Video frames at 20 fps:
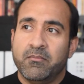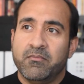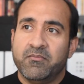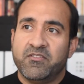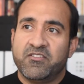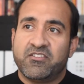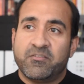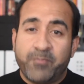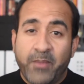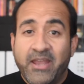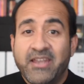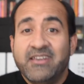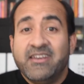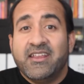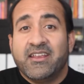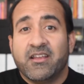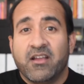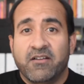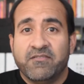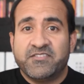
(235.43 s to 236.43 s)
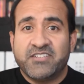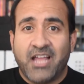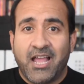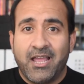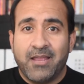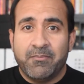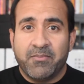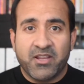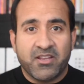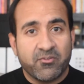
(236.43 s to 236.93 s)
spending of
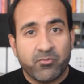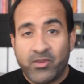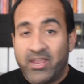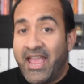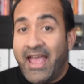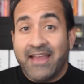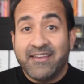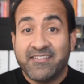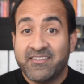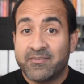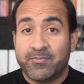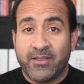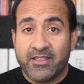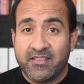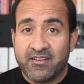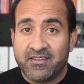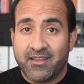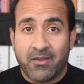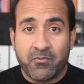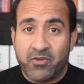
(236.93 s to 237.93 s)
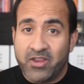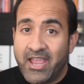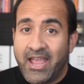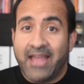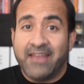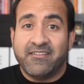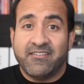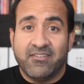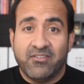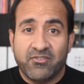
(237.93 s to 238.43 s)
time, because we had to spend the time. We
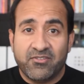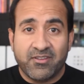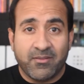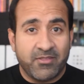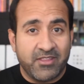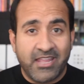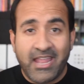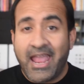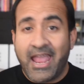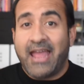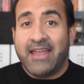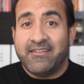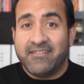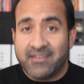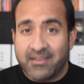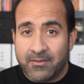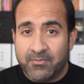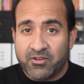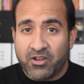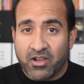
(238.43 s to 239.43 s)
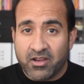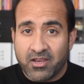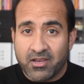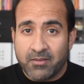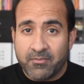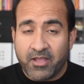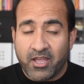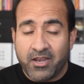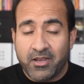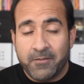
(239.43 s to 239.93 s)
had to do something. You had to keep talking about